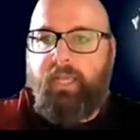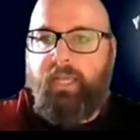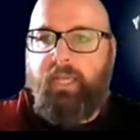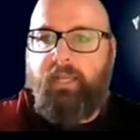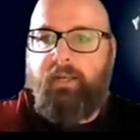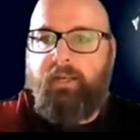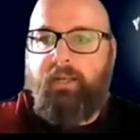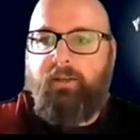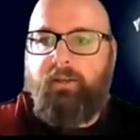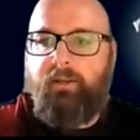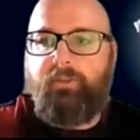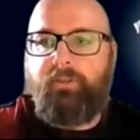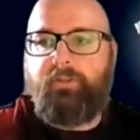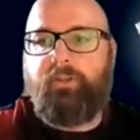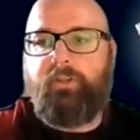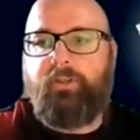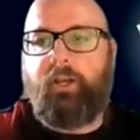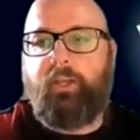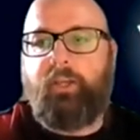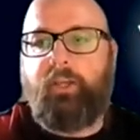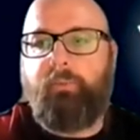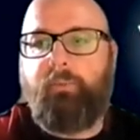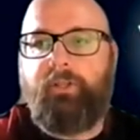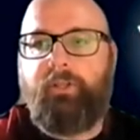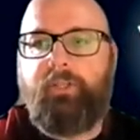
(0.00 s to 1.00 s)
in the
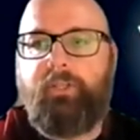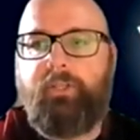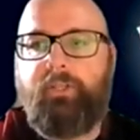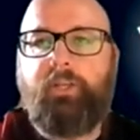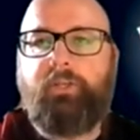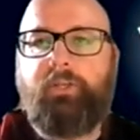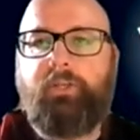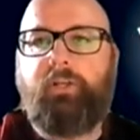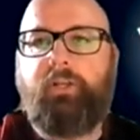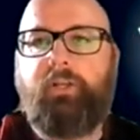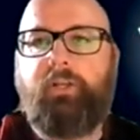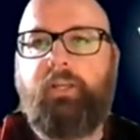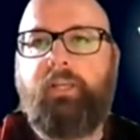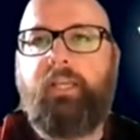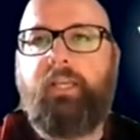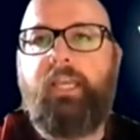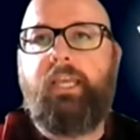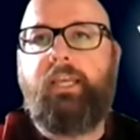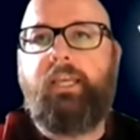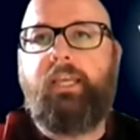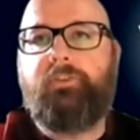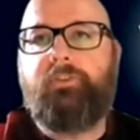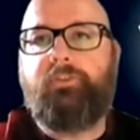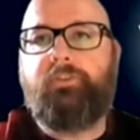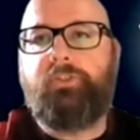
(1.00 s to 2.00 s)
documentation
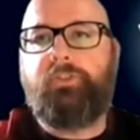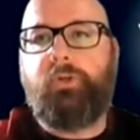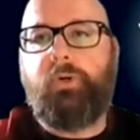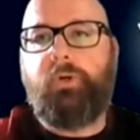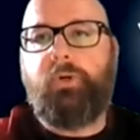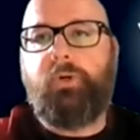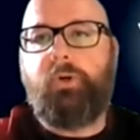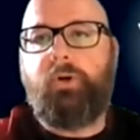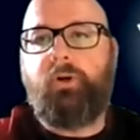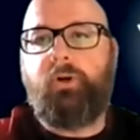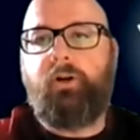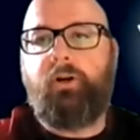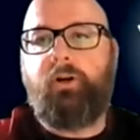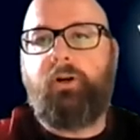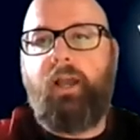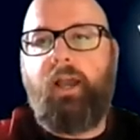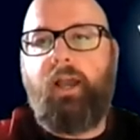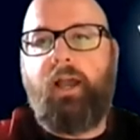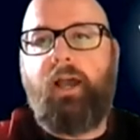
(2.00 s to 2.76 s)
is your